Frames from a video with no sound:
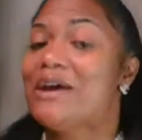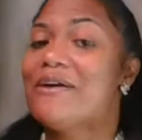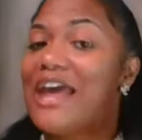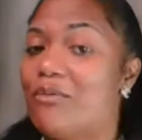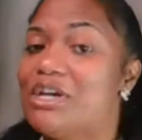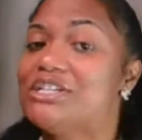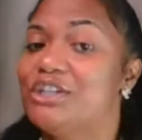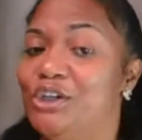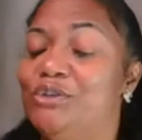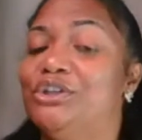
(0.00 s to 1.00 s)
And we
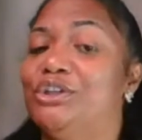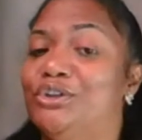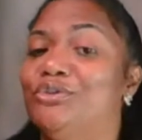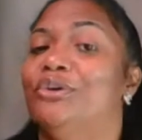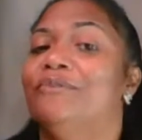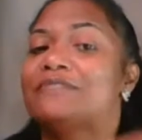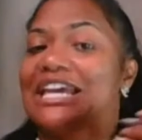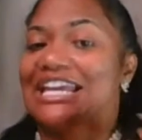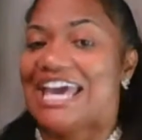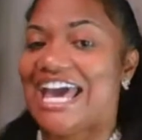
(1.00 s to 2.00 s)
do
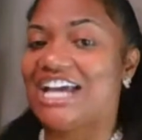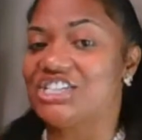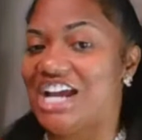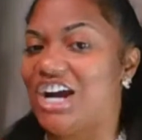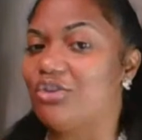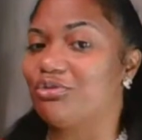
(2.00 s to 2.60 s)
cash out